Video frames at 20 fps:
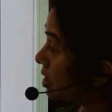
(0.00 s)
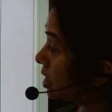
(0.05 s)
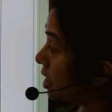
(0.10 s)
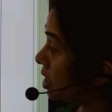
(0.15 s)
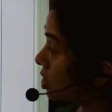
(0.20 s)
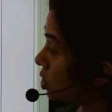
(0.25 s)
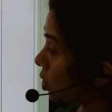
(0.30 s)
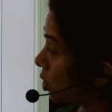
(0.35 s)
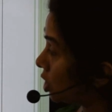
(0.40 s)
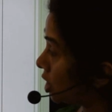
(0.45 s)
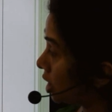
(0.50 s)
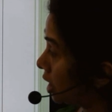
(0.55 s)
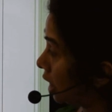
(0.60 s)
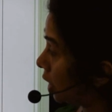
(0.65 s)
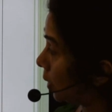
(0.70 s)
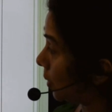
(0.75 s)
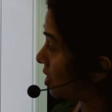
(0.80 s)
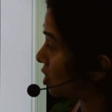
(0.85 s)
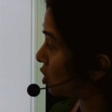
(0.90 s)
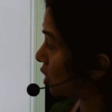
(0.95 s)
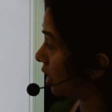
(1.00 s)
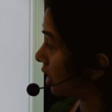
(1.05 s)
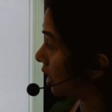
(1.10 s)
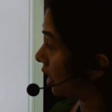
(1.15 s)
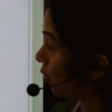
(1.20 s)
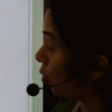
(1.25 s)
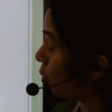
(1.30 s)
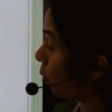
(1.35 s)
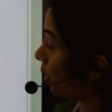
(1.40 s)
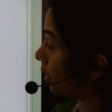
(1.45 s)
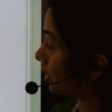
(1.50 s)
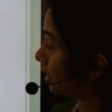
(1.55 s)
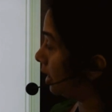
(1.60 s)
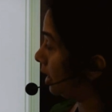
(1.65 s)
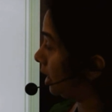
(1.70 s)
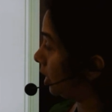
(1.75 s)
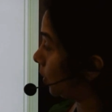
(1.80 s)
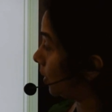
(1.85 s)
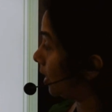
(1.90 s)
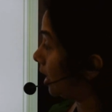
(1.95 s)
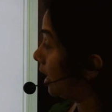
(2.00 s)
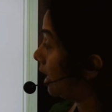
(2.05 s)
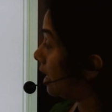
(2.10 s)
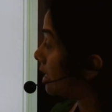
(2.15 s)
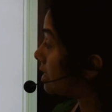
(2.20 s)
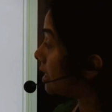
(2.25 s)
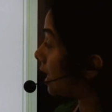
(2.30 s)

is in liquid state, water, liquid.